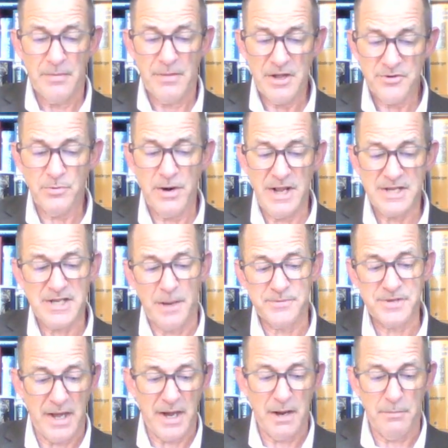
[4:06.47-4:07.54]
That's what he's
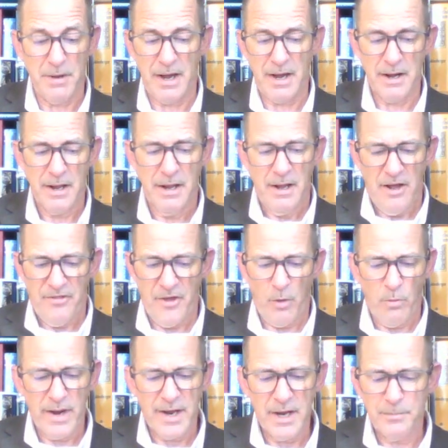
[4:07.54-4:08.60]
upset about,
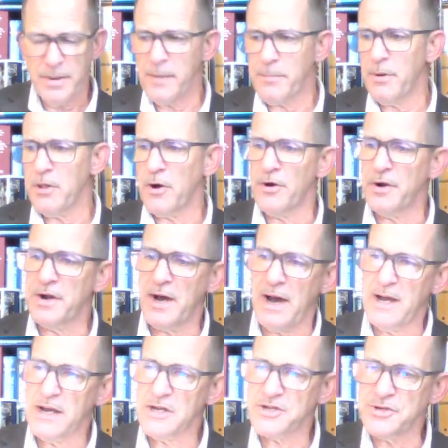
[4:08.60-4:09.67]
that wicked people aren't
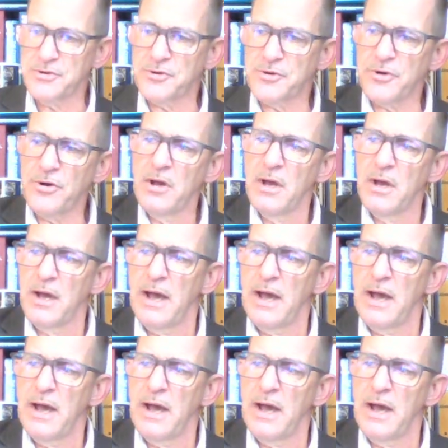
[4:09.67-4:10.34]
dying sooner.